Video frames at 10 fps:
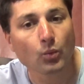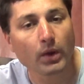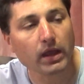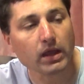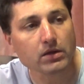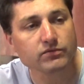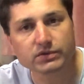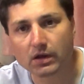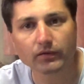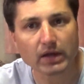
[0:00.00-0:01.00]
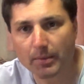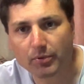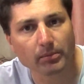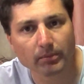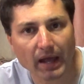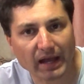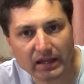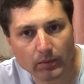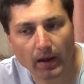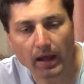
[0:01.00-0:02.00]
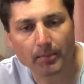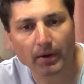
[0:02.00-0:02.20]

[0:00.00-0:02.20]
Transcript: We resolved our problem anyway